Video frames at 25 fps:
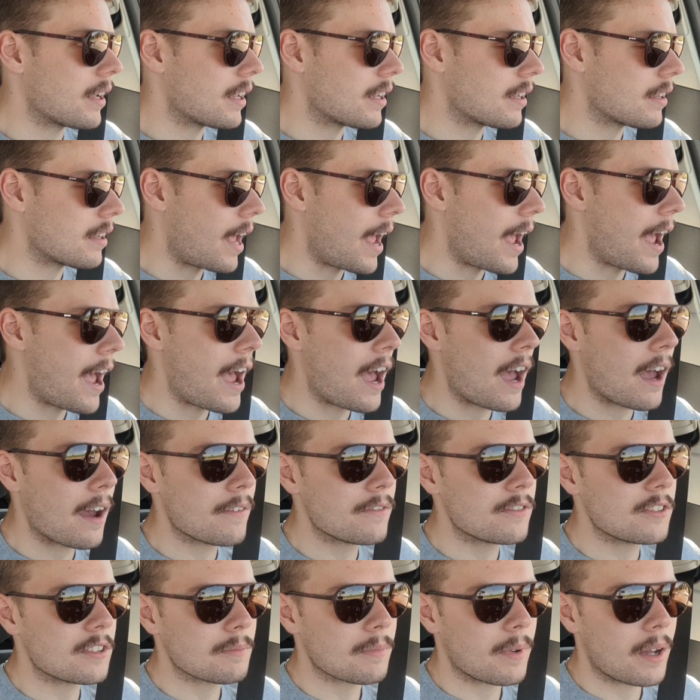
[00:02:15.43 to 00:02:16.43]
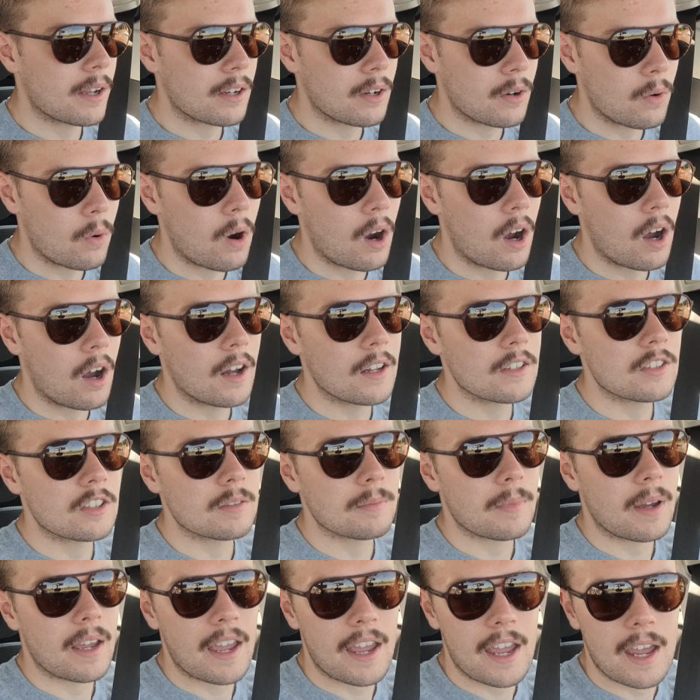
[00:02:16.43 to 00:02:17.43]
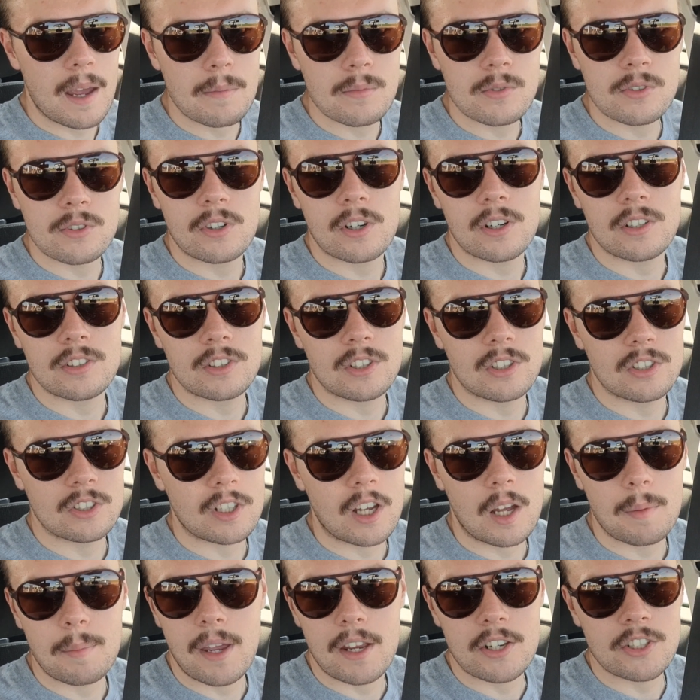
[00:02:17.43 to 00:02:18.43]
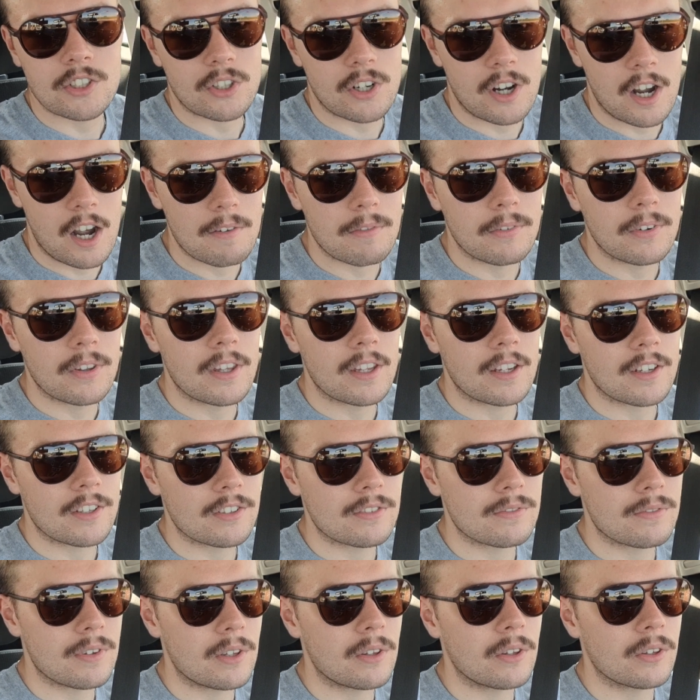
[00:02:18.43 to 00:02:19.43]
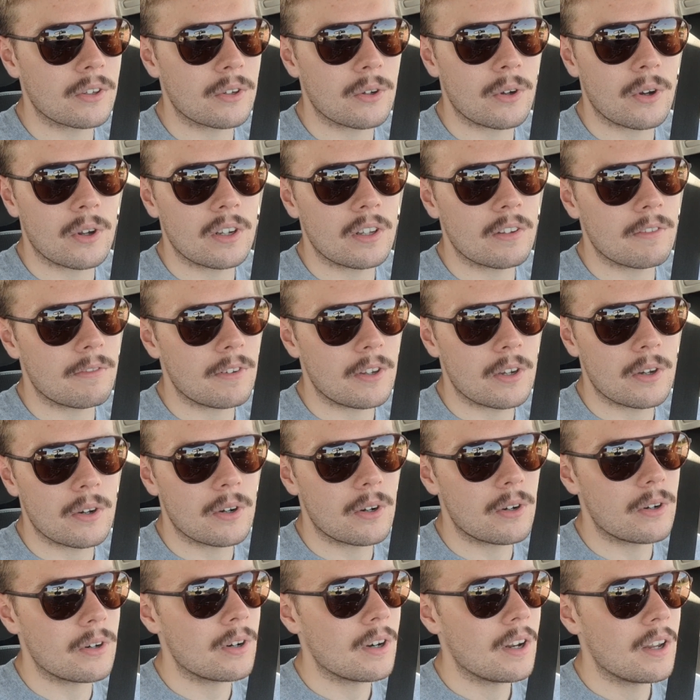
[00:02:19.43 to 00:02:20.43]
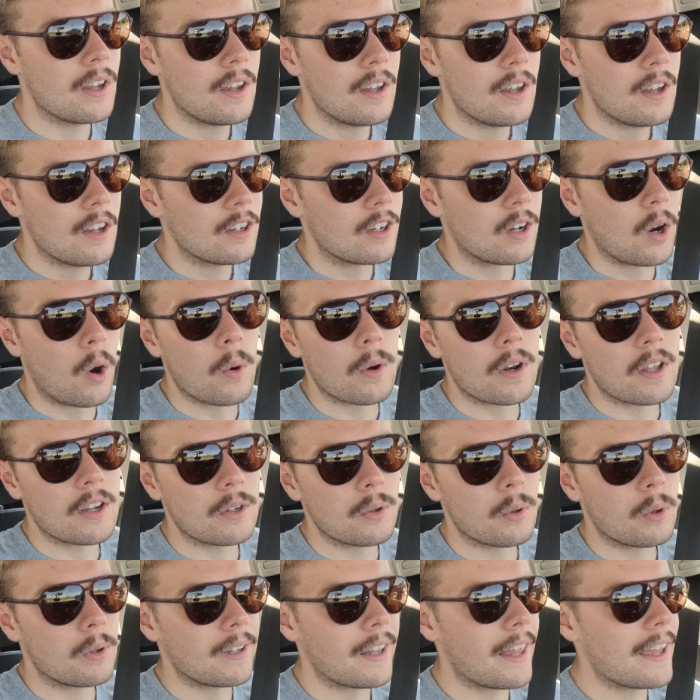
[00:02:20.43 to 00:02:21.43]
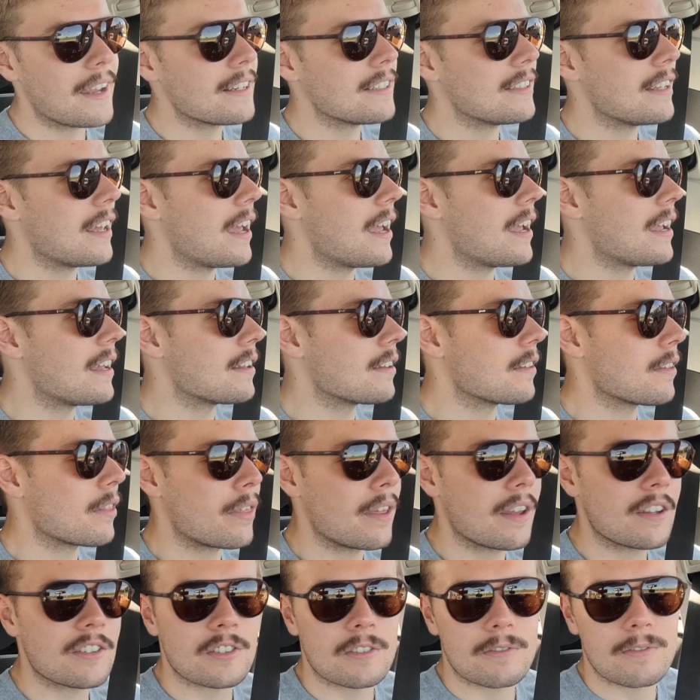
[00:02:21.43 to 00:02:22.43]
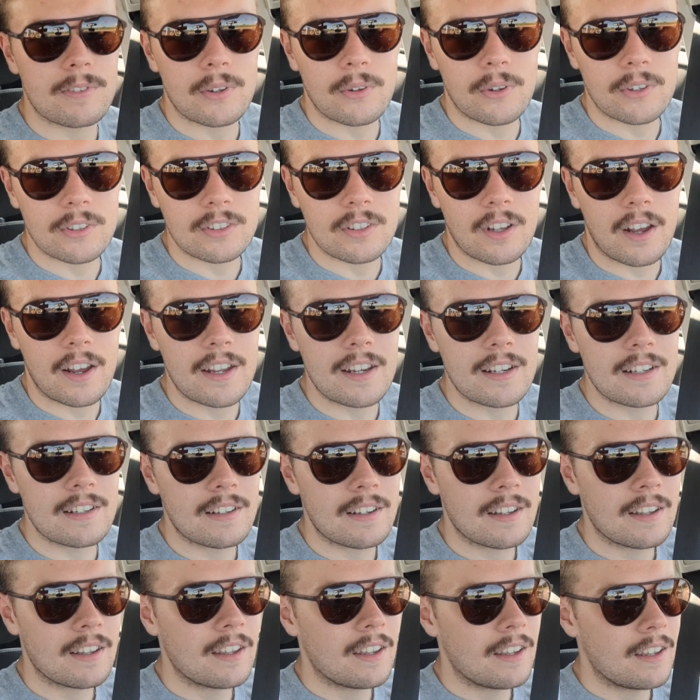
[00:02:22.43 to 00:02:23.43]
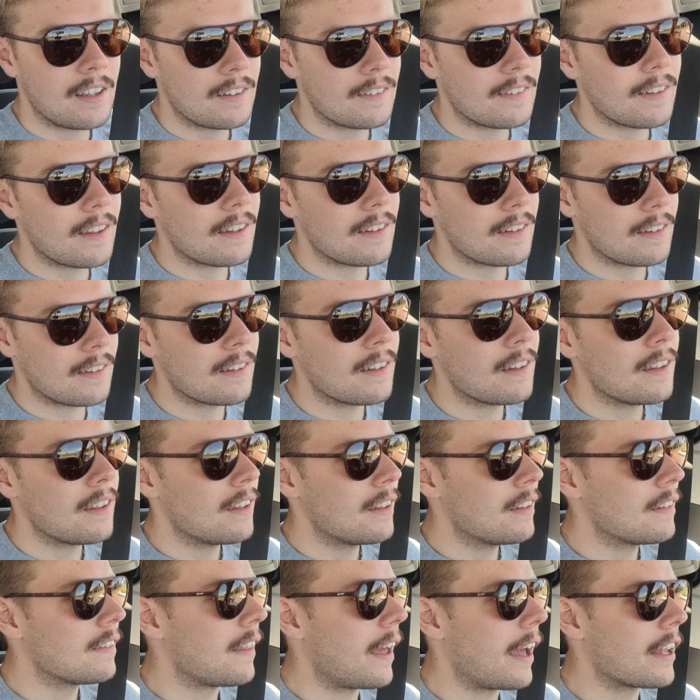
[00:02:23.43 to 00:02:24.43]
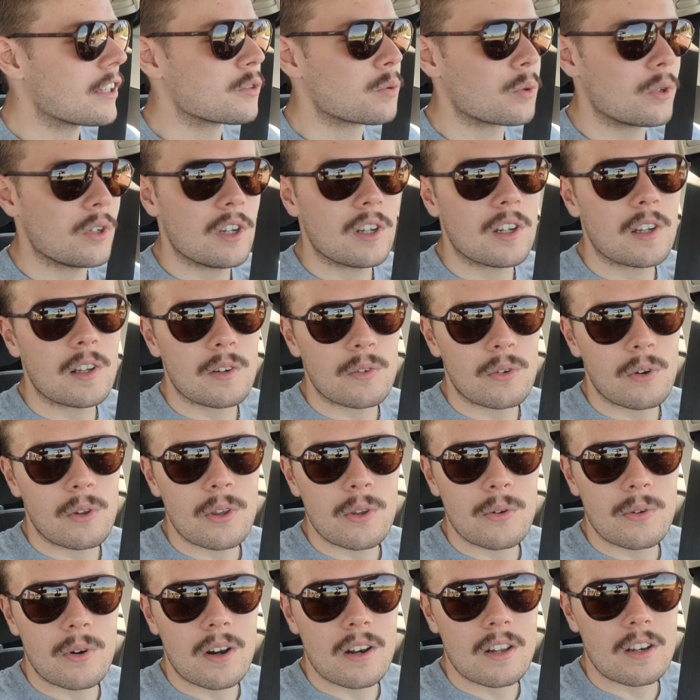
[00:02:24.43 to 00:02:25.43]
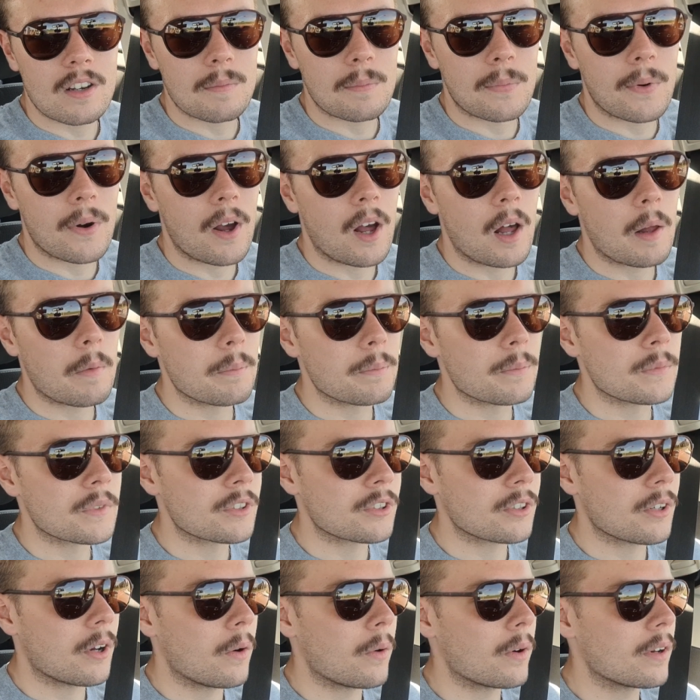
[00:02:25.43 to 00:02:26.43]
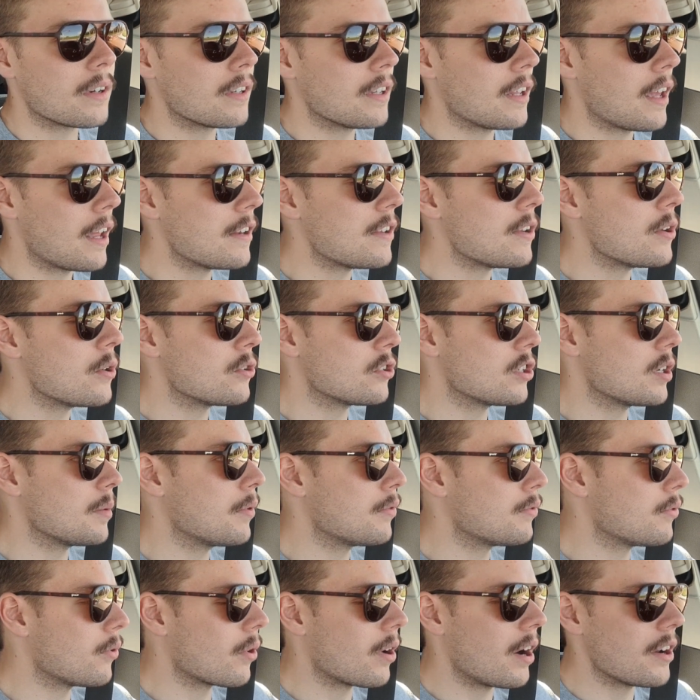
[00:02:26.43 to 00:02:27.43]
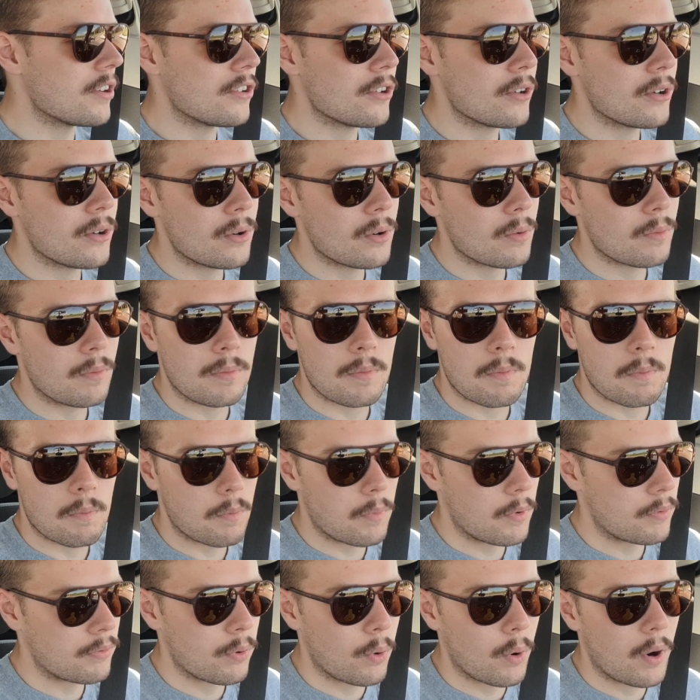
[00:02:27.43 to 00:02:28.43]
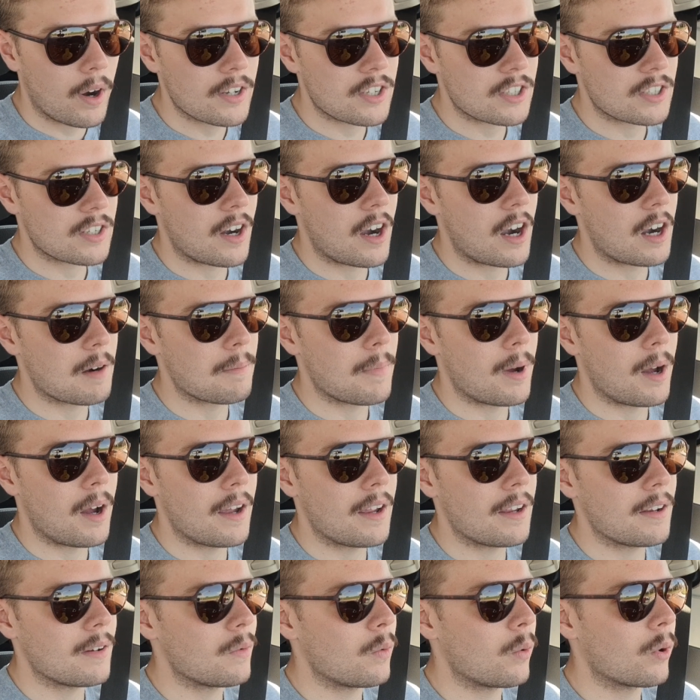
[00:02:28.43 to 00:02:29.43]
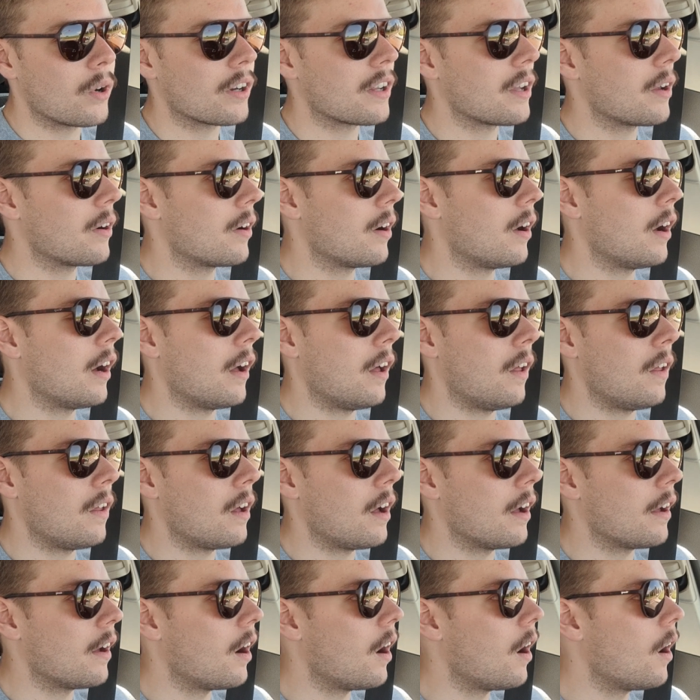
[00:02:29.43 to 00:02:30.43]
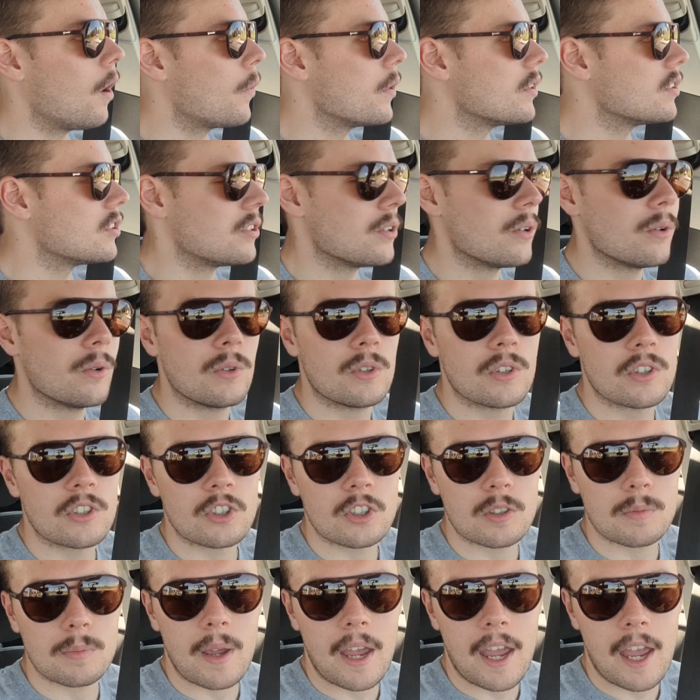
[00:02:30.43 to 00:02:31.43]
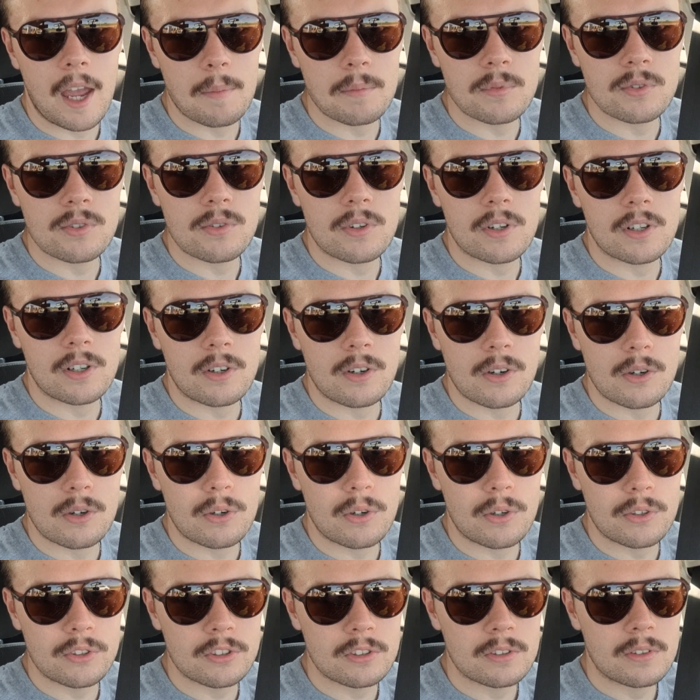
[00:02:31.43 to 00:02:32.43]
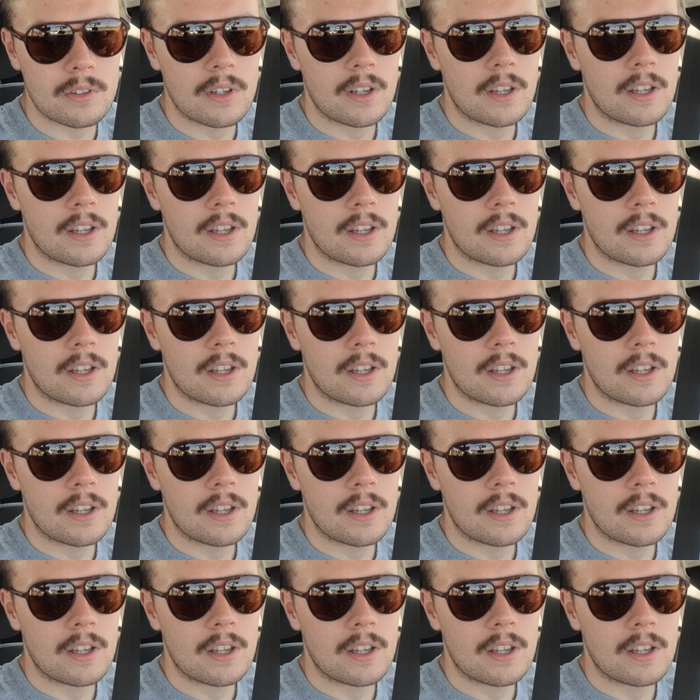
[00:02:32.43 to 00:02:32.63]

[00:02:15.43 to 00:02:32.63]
calves and my quads and my hamstrings. You just got to make sure everything is feeling good. If you're going into a leg day and things are feeling tight, then that's where you can really run into problems. So, and usually before I start my workout at all, I always do just some hamstring curls.